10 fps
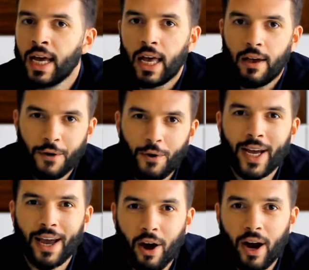If you don't
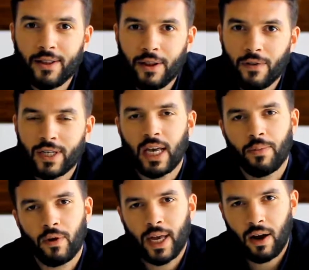get caught out in the first step,
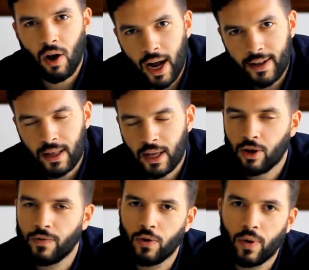you'll get caught out in the interview.